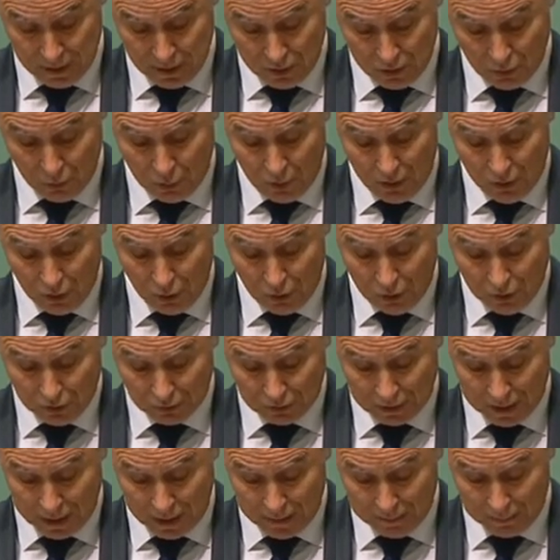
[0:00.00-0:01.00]
The
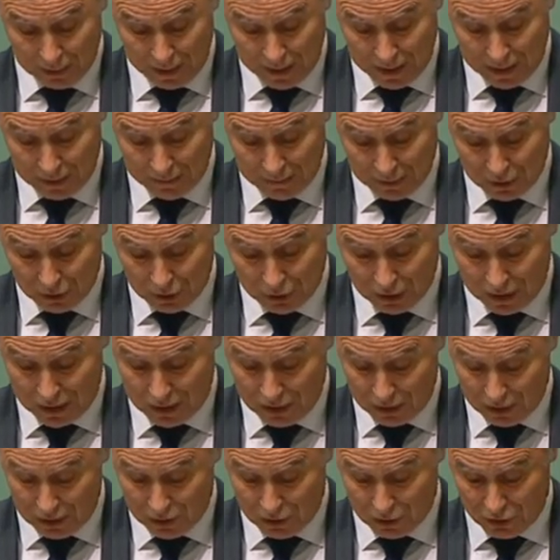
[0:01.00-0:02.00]
well-oiled campaigning
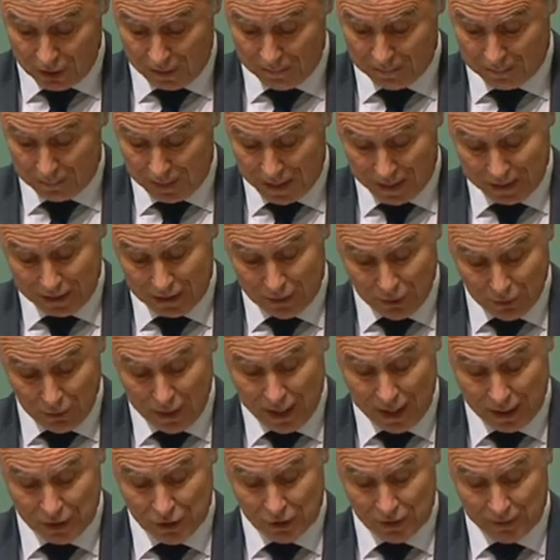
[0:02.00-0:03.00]
machine then jumped back into
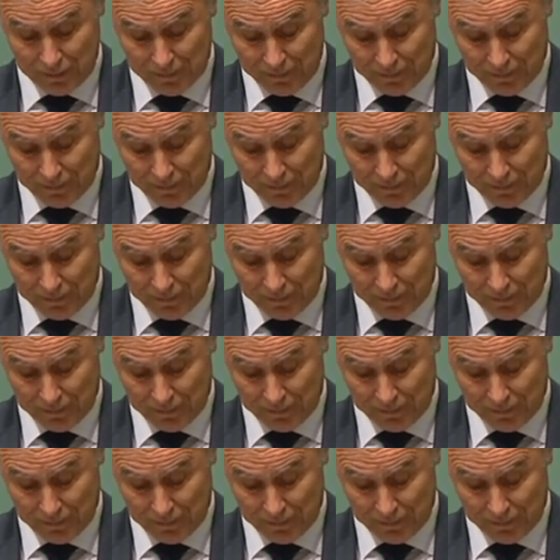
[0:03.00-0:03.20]
action.